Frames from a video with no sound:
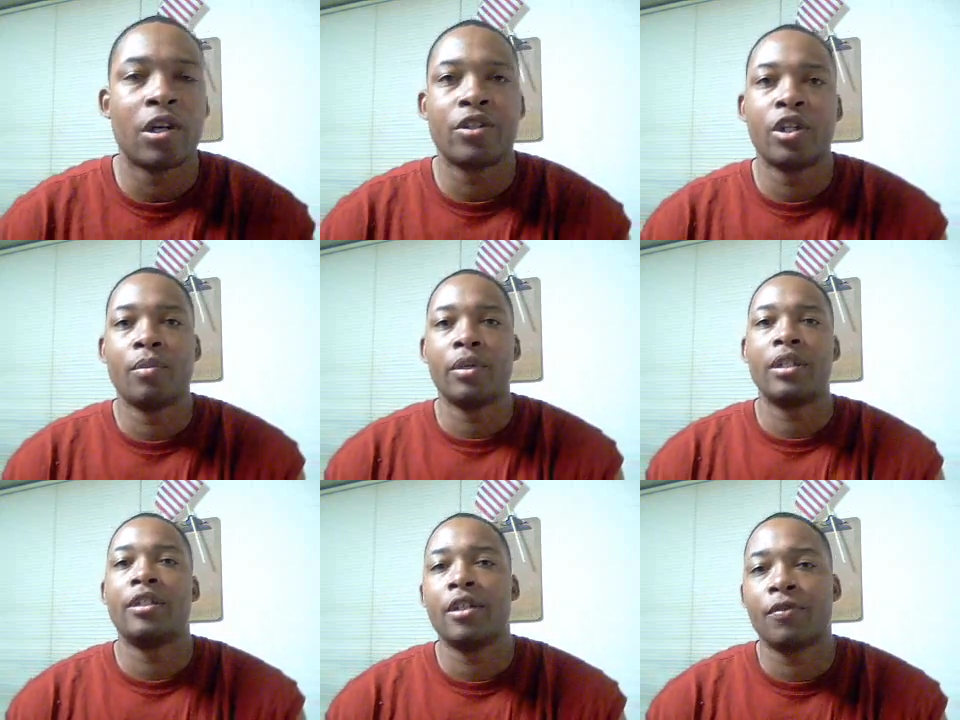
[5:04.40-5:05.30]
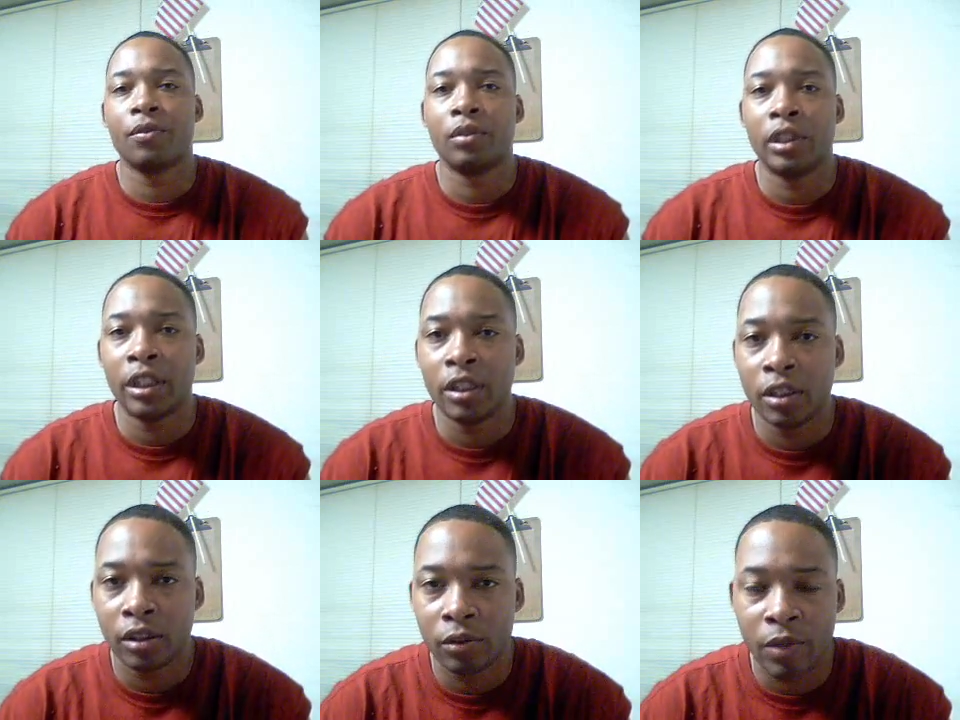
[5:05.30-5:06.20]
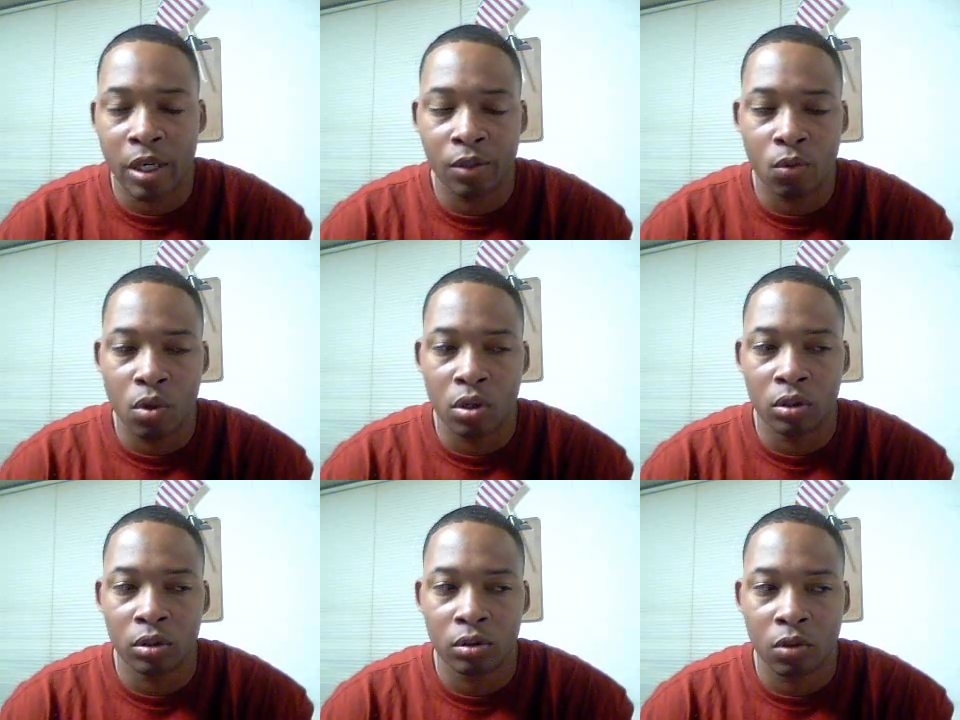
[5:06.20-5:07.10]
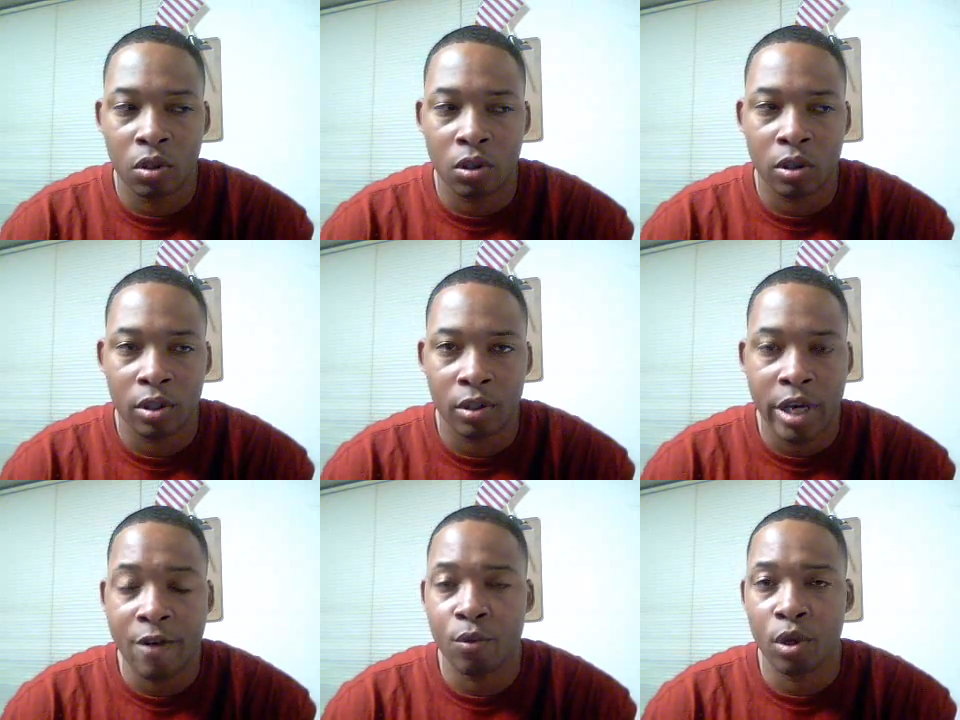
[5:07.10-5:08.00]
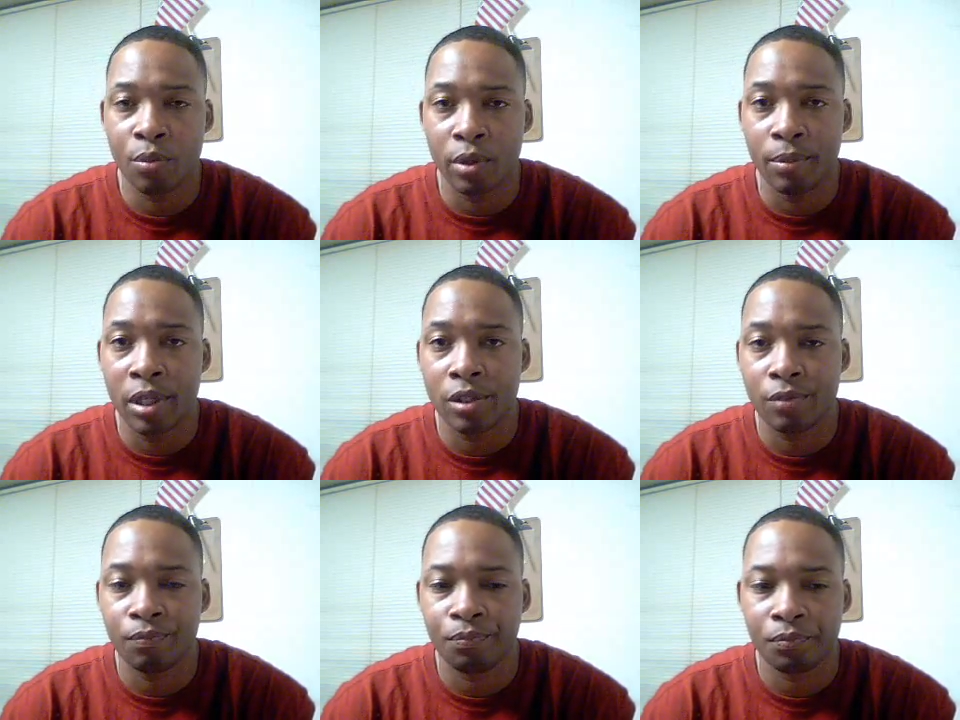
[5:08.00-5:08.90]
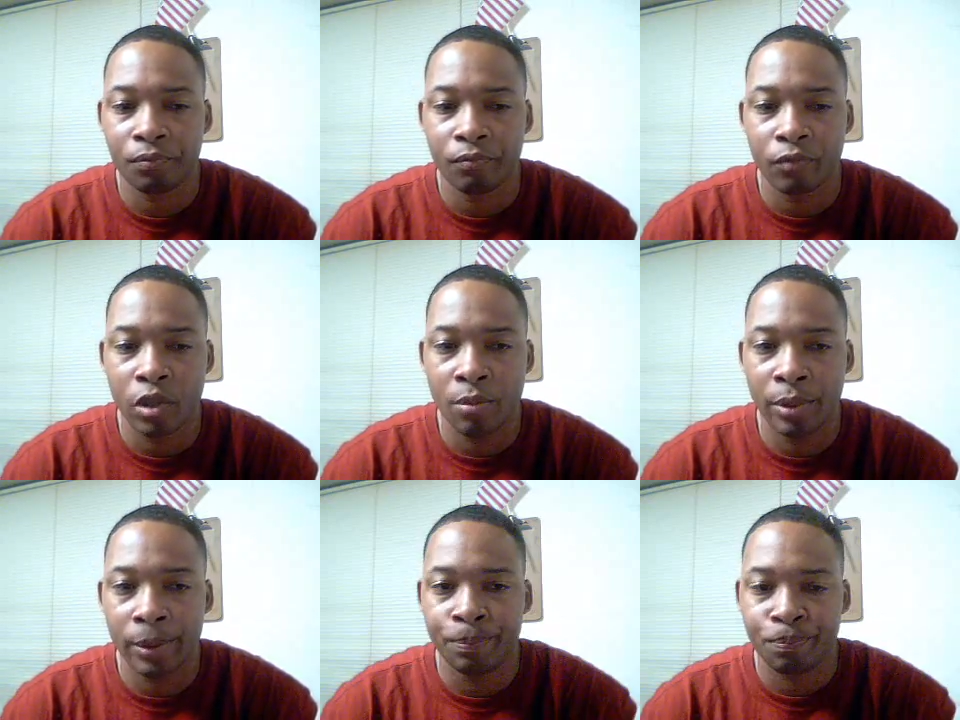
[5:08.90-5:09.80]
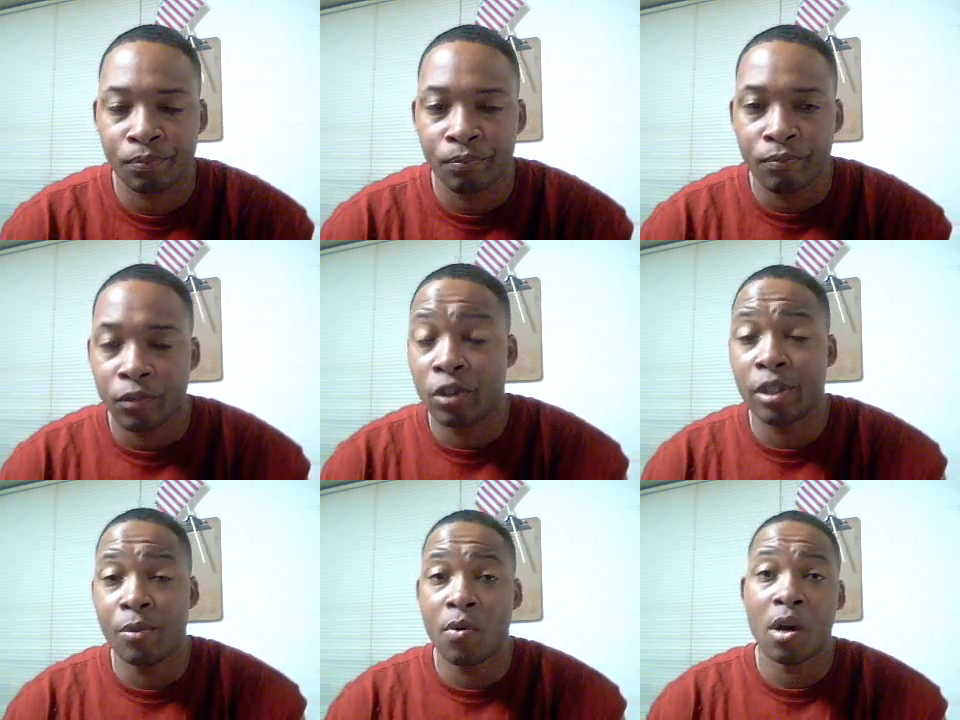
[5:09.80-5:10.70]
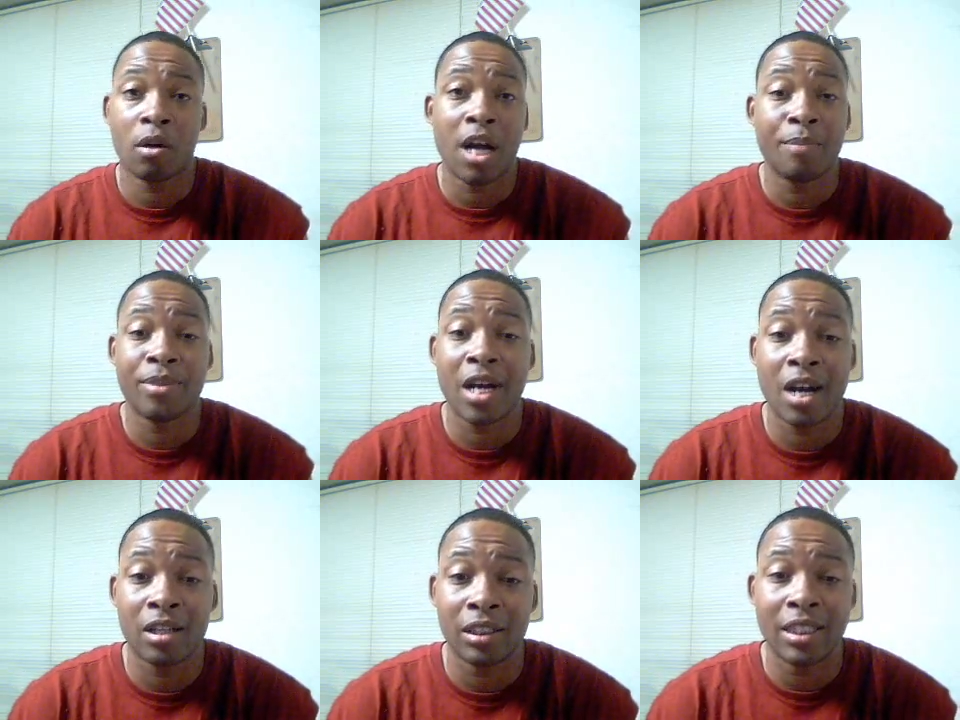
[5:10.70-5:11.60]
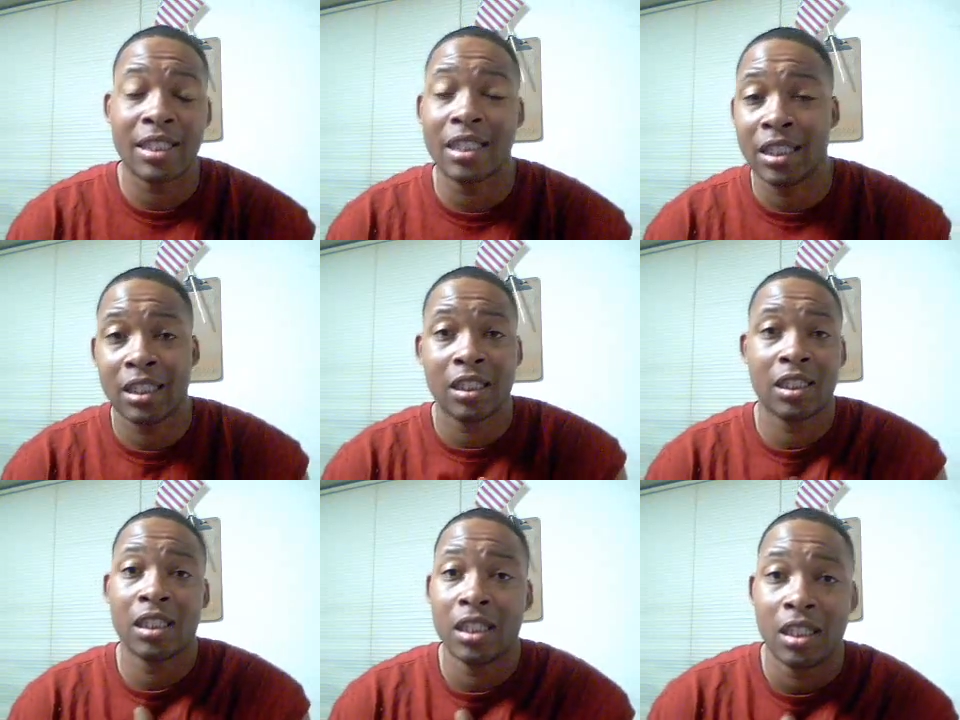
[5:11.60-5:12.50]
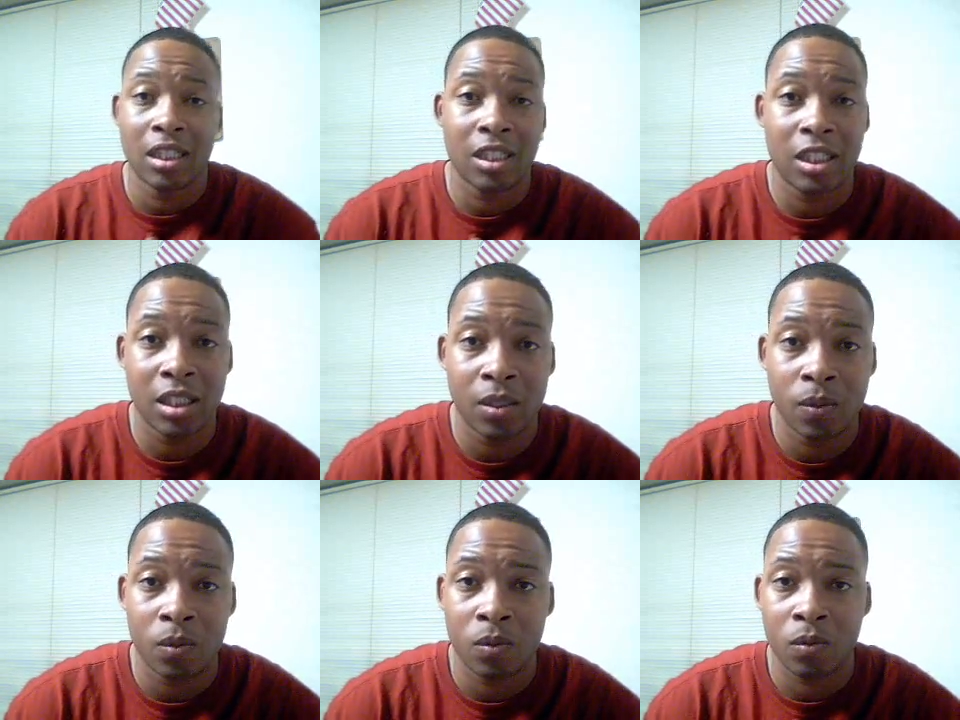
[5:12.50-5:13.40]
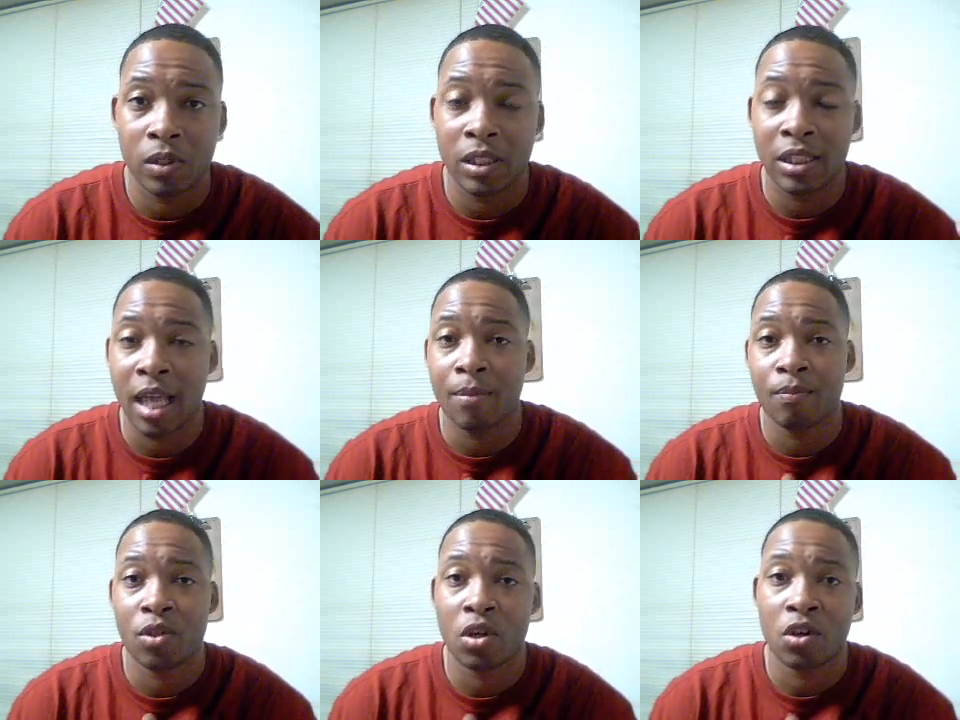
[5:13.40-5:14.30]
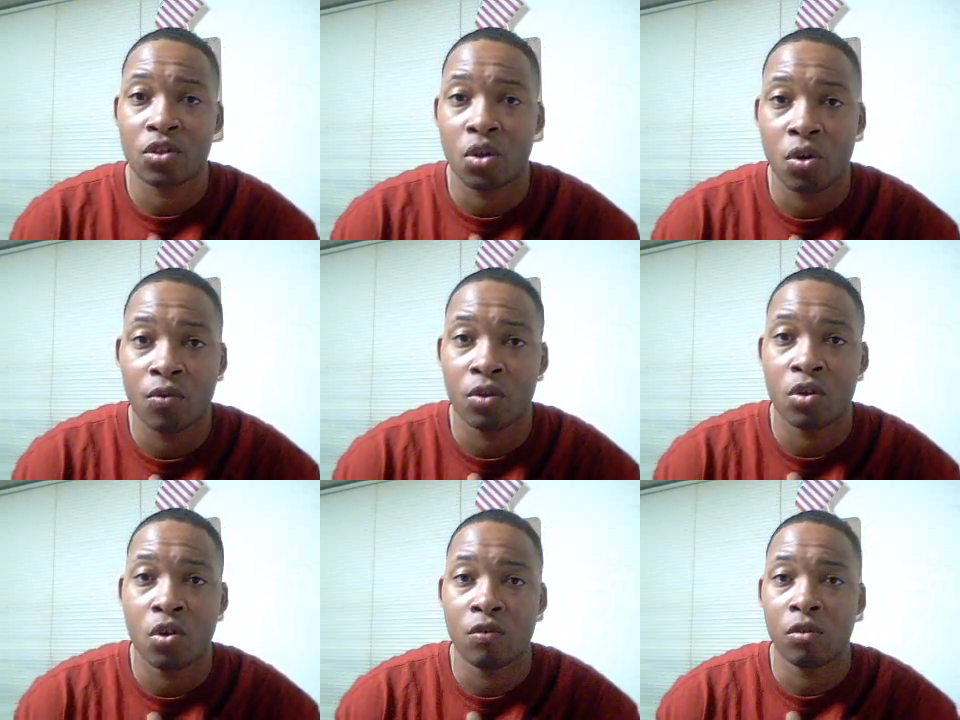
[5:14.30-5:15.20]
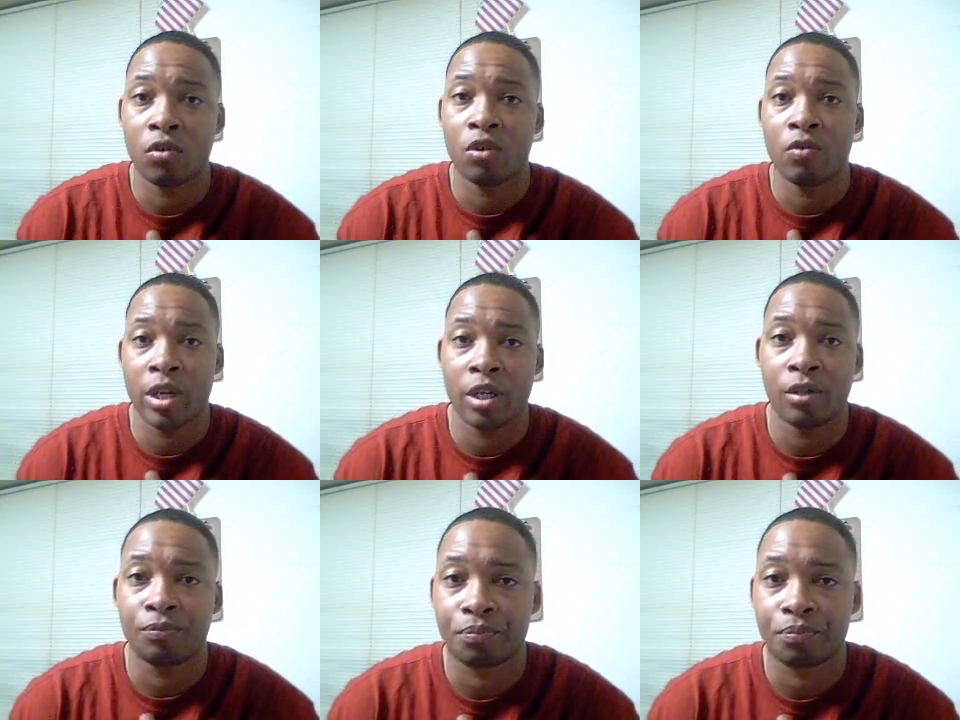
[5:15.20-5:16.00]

are interpreted differently around the world, or everywhere pretty much. I mean, don't get me wrong, I'm tired of listening to the same songs over and over on the radio.